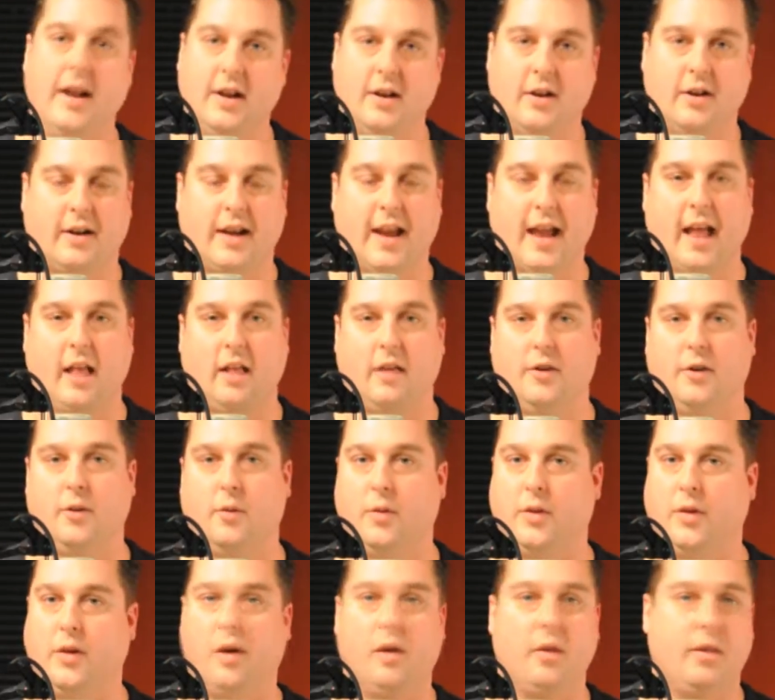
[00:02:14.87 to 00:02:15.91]
in your calendar
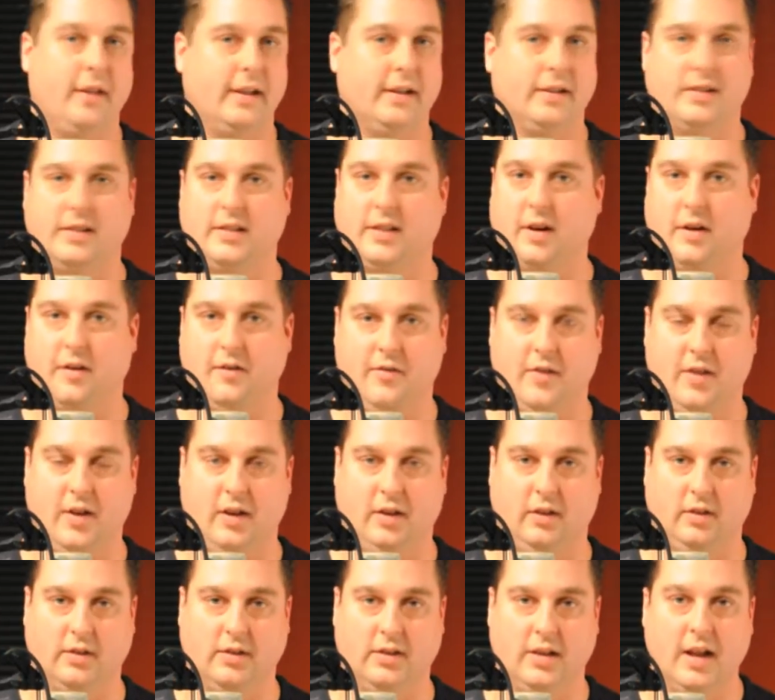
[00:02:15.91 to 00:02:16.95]
with all the necessary
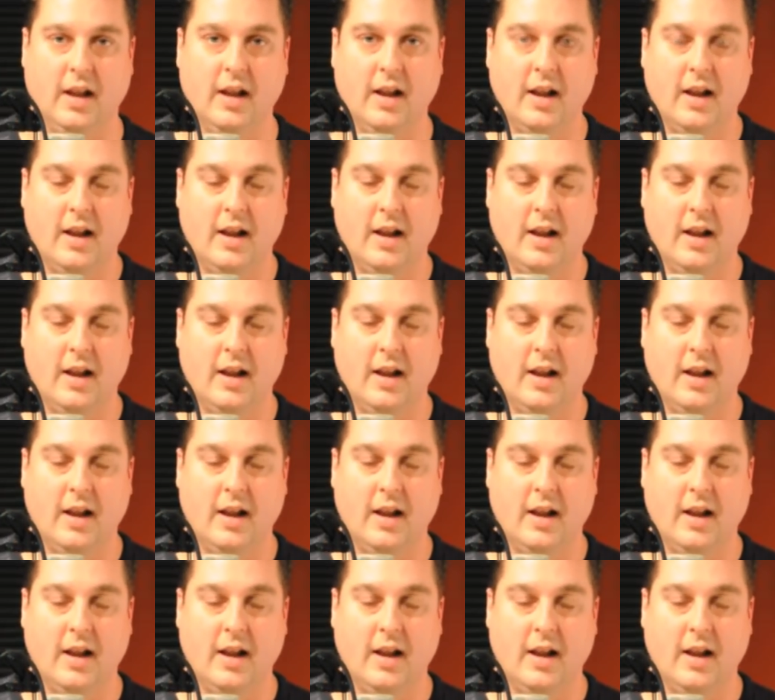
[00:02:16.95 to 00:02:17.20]
fields.